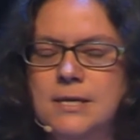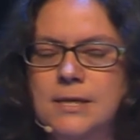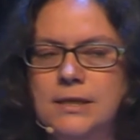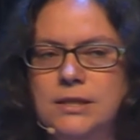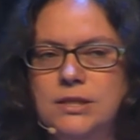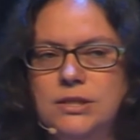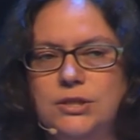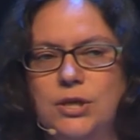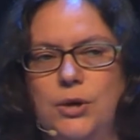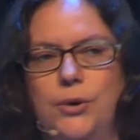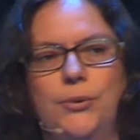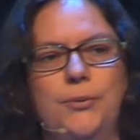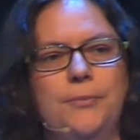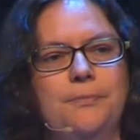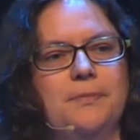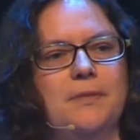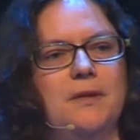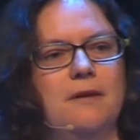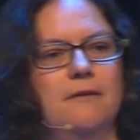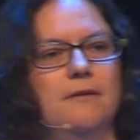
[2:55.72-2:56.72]
So
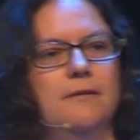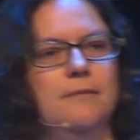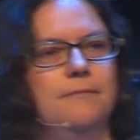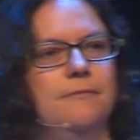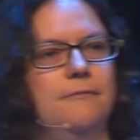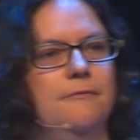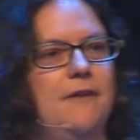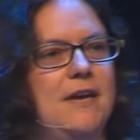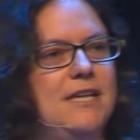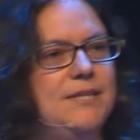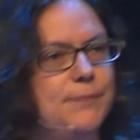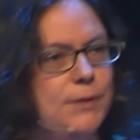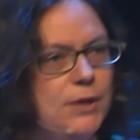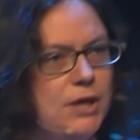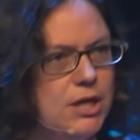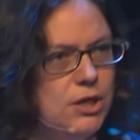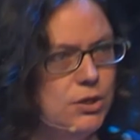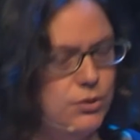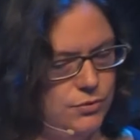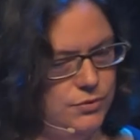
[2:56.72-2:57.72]
Facebook
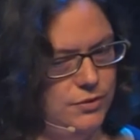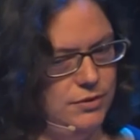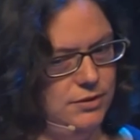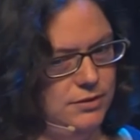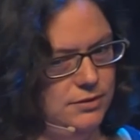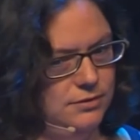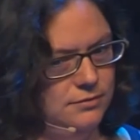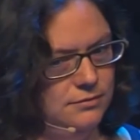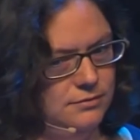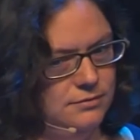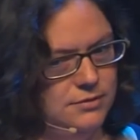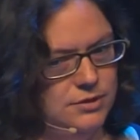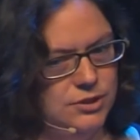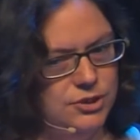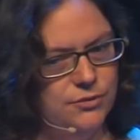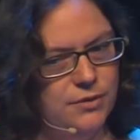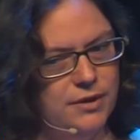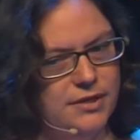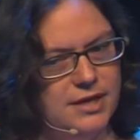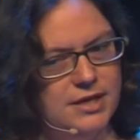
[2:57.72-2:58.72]
and Google
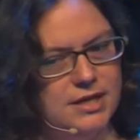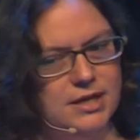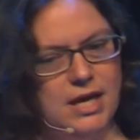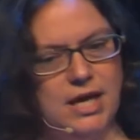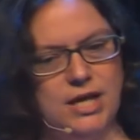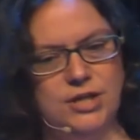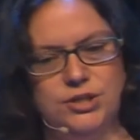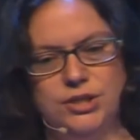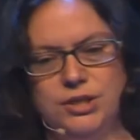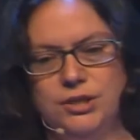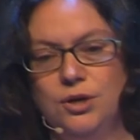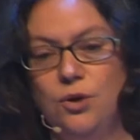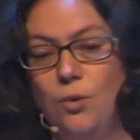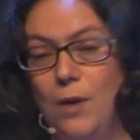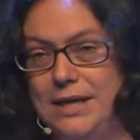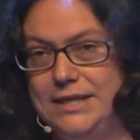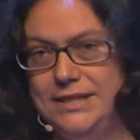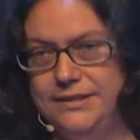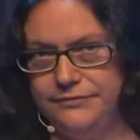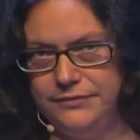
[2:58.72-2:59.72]
do authentication
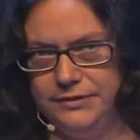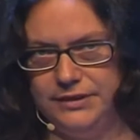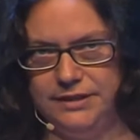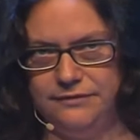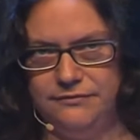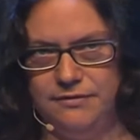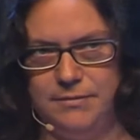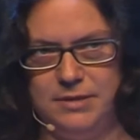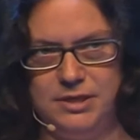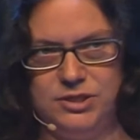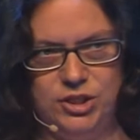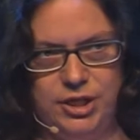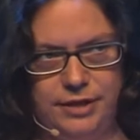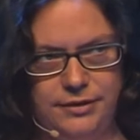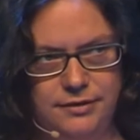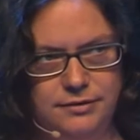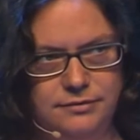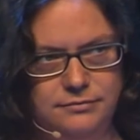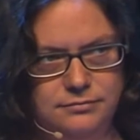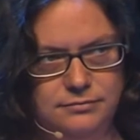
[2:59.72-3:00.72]
quite differently from each
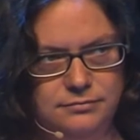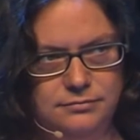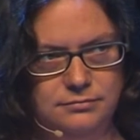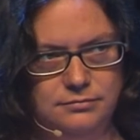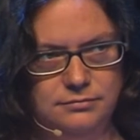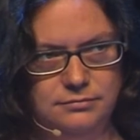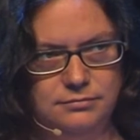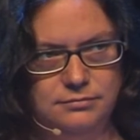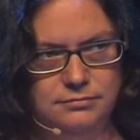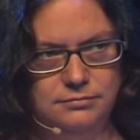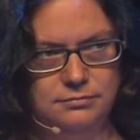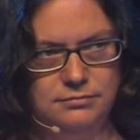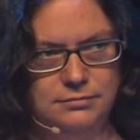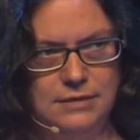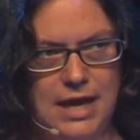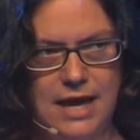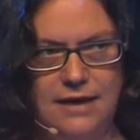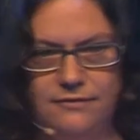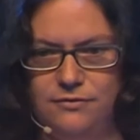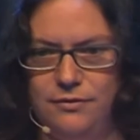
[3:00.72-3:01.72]
other.
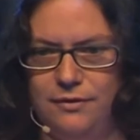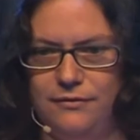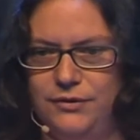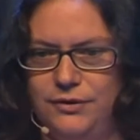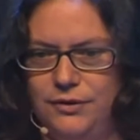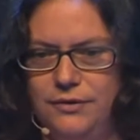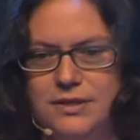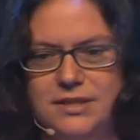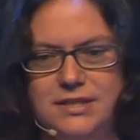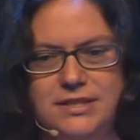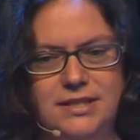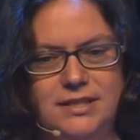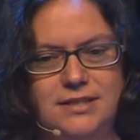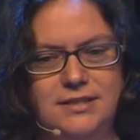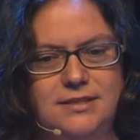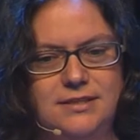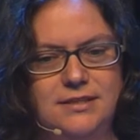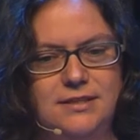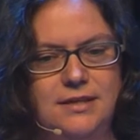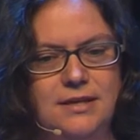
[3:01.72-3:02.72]
Have you ever noticed
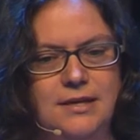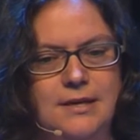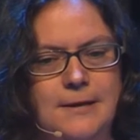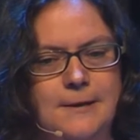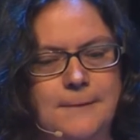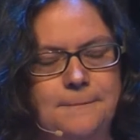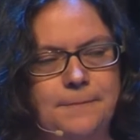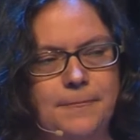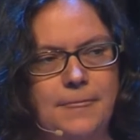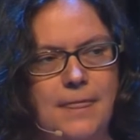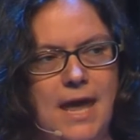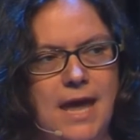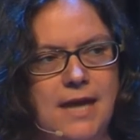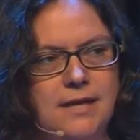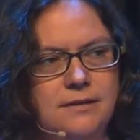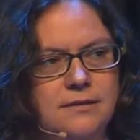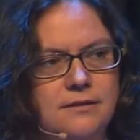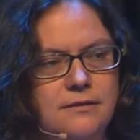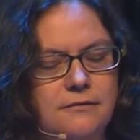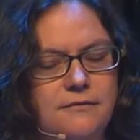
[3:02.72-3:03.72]
this?
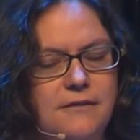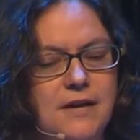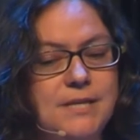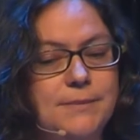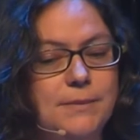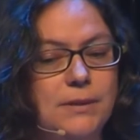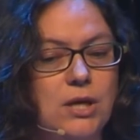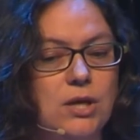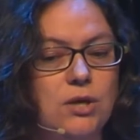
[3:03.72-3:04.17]
And Facebook and